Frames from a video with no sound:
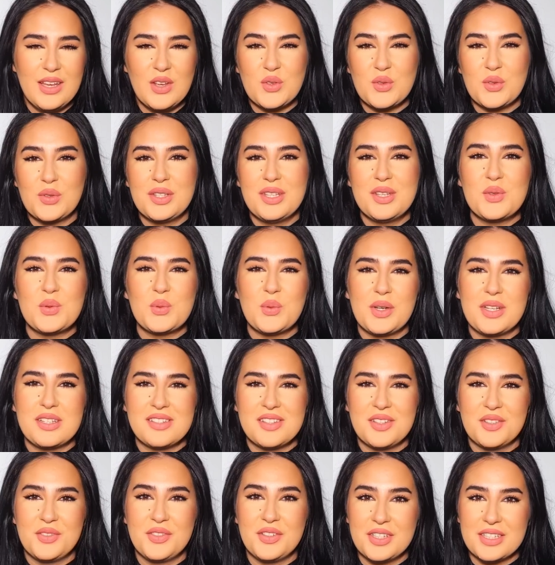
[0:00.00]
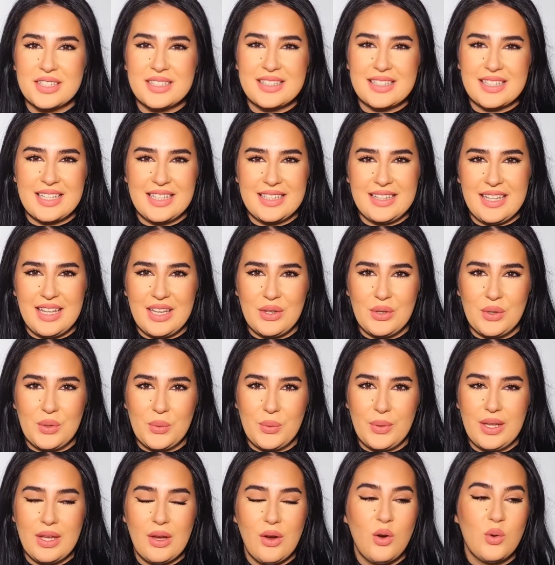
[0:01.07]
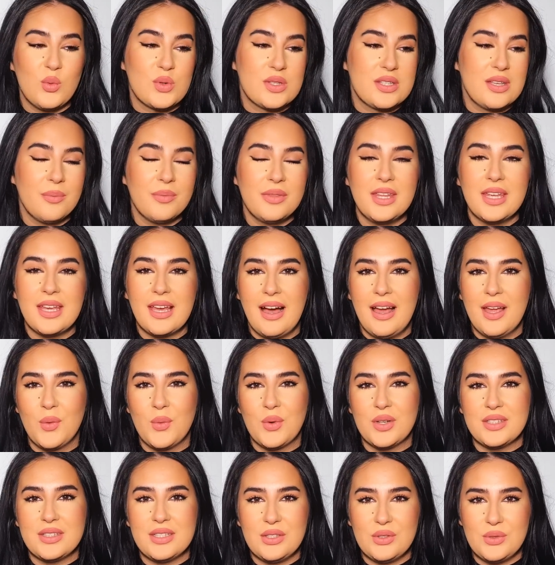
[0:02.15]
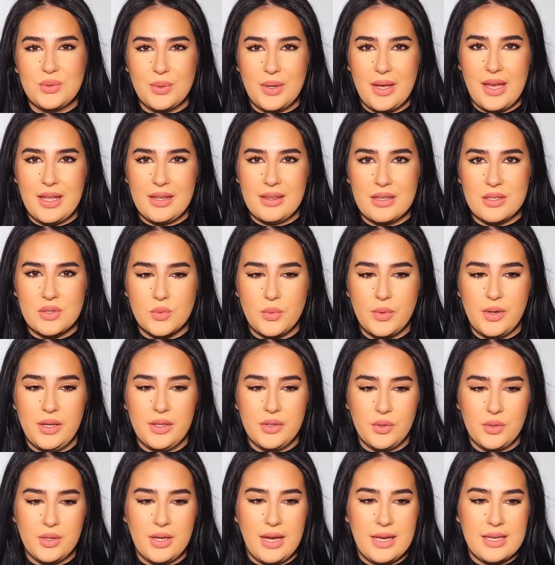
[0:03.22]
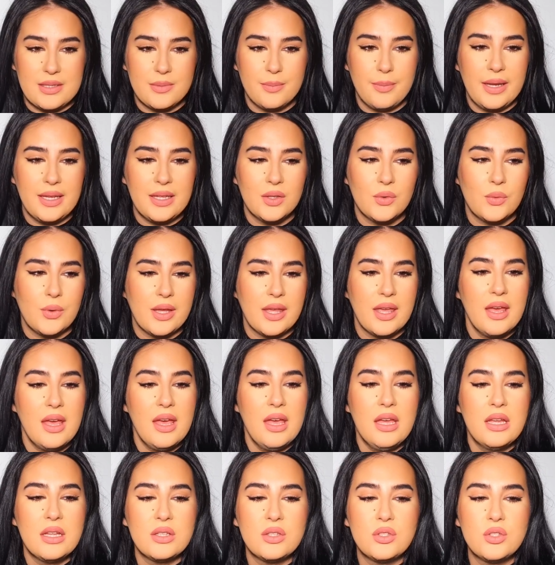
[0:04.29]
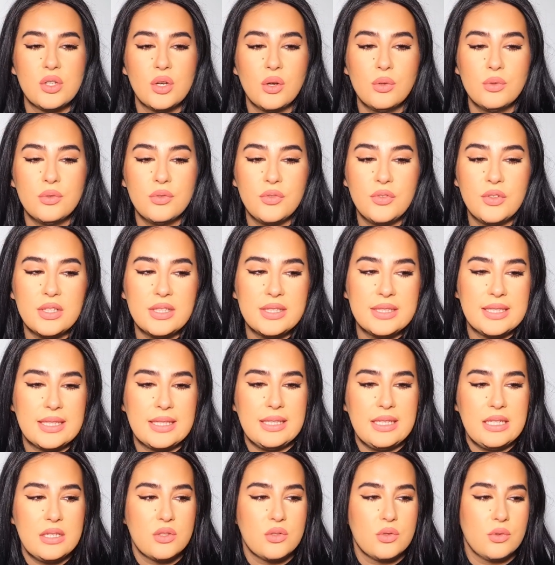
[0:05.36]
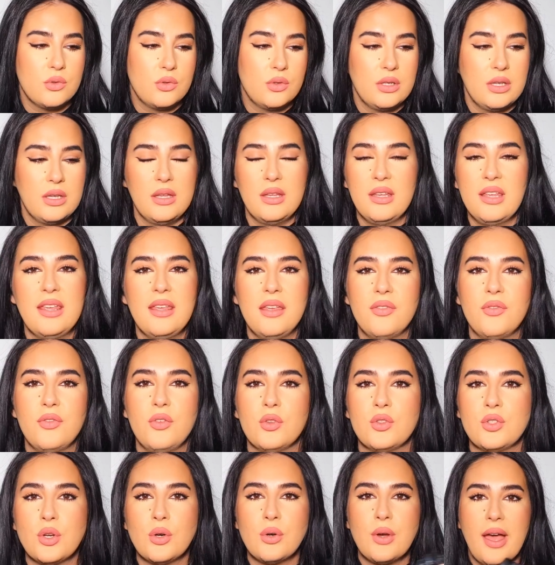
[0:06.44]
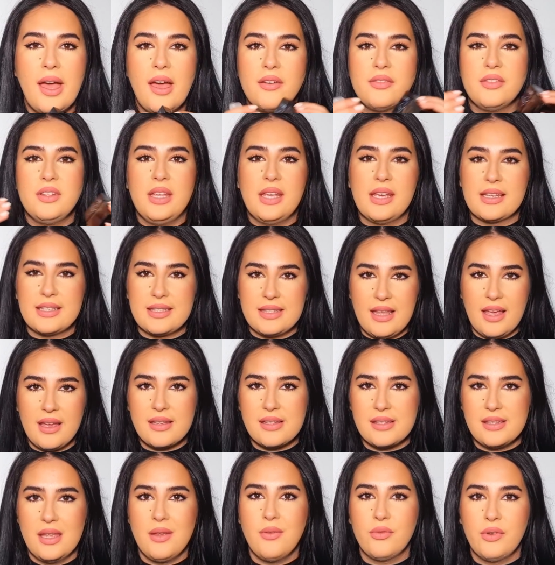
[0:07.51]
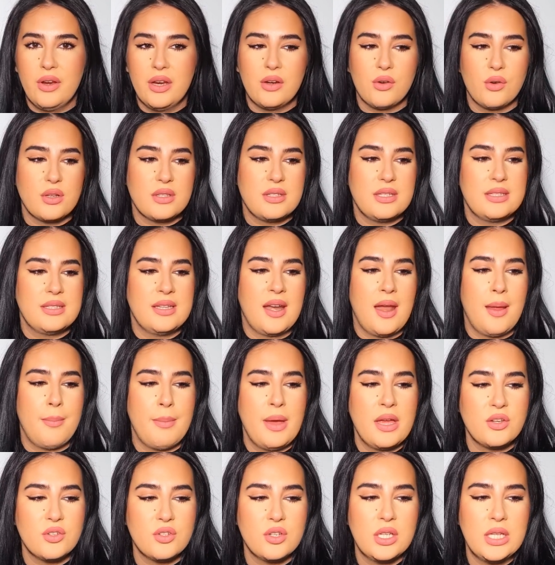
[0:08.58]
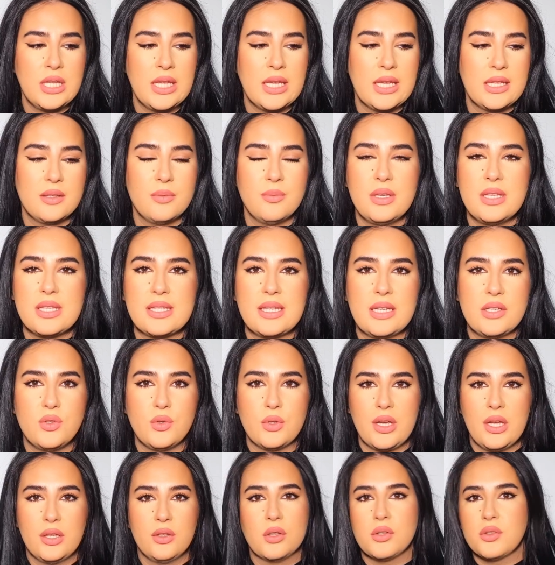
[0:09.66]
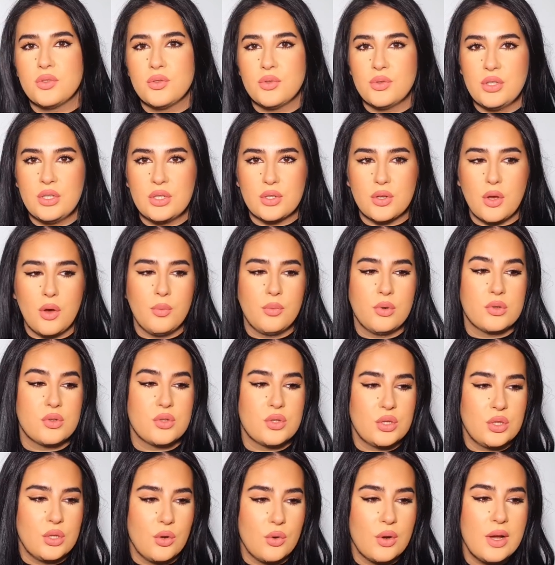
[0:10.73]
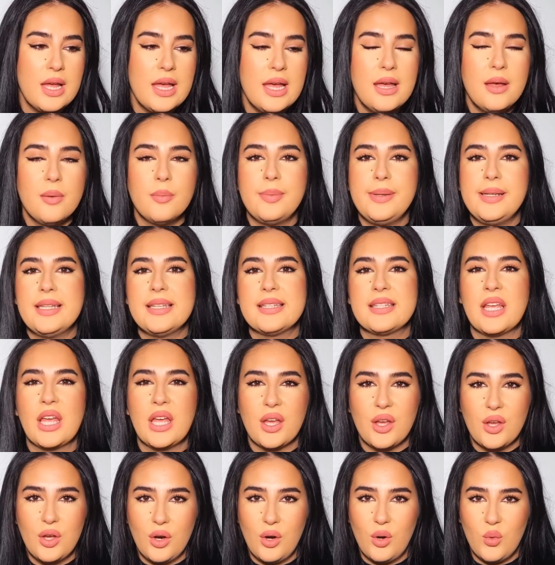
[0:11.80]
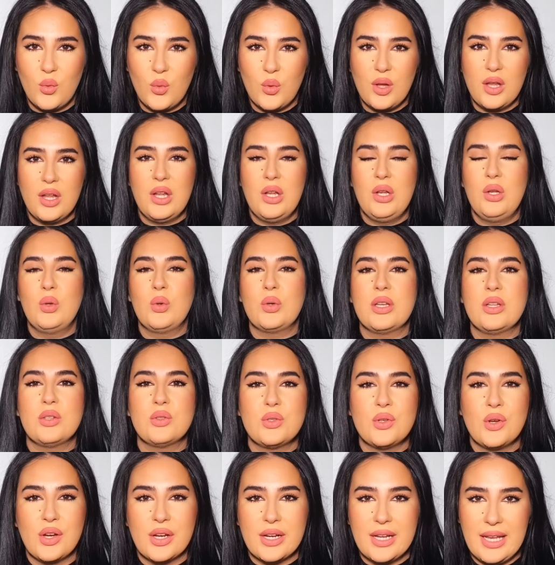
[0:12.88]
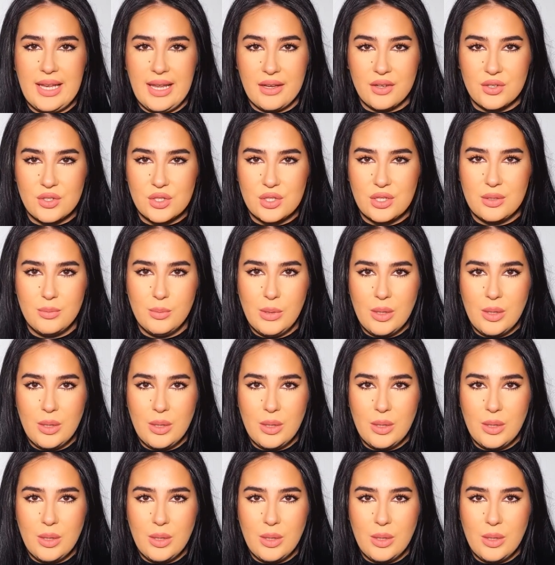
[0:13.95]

So this was the first category. Oh, something I wanted to add as well, you guys. By the way, don't feel the need to if you don't have the exact same fragrances that I'm mentioning, it means that you cannot do these combos. No, please go look into your collection.